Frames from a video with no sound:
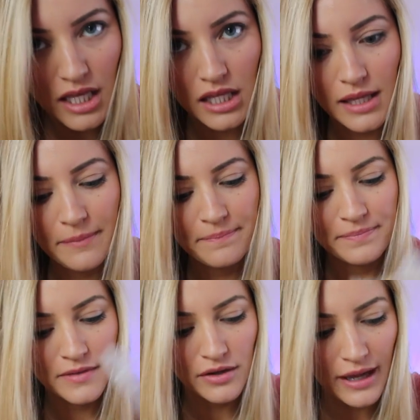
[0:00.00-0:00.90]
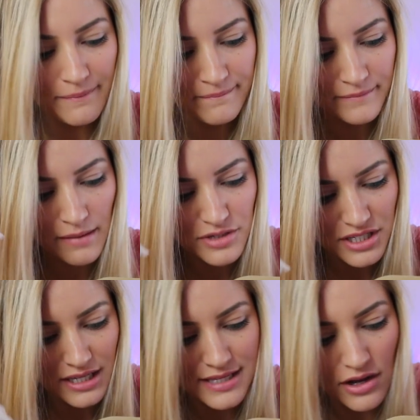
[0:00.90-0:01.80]
Um, okay, I'm
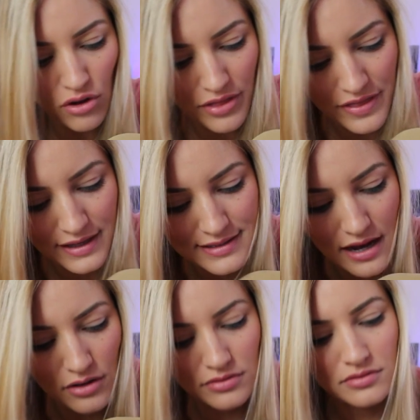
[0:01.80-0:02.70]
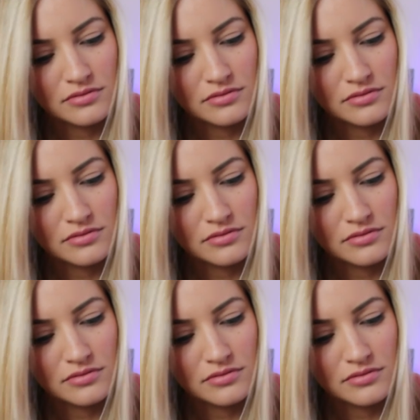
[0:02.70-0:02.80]
just gonna take all the things out